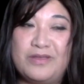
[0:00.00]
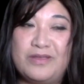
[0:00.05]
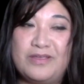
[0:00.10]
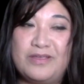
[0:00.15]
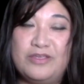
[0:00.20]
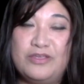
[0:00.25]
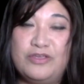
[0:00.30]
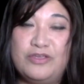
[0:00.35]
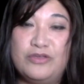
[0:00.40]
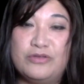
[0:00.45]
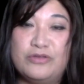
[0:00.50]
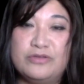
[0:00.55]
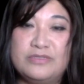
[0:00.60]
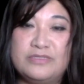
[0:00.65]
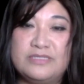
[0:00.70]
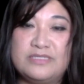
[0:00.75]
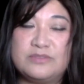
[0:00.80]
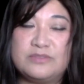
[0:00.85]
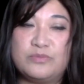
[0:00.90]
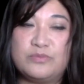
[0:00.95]
yours
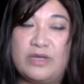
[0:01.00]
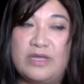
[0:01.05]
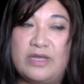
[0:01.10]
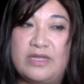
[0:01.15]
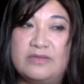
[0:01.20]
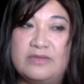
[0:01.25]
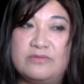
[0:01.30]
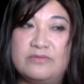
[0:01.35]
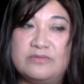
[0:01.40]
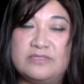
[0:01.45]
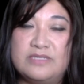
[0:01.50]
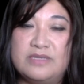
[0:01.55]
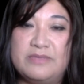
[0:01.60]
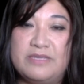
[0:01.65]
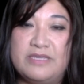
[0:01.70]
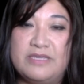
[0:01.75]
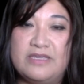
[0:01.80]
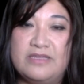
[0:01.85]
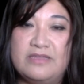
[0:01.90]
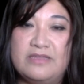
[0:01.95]
is what? Tell me
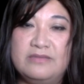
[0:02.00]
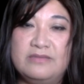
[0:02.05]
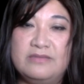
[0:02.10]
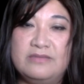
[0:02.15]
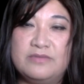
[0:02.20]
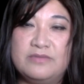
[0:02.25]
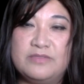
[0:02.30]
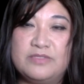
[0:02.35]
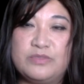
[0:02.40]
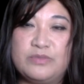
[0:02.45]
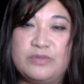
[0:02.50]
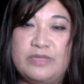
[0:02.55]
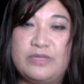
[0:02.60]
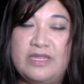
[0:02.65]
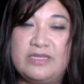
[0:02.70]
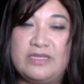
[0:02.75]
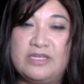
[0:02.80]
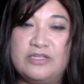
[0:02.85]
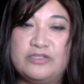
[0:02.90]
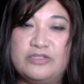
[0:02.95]
again. It's
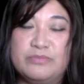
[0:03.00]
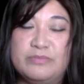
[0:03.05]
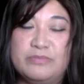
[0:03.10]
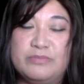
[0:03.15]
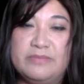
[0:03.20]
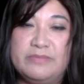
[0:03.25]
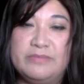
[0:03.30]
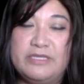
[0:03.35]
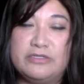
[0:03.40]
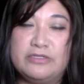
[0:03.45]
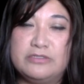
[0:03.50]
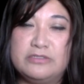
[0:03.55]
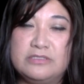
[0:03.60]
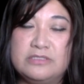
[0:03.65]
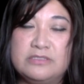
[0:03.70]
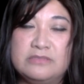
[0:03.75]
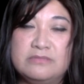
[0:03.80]
2,800 millimeters.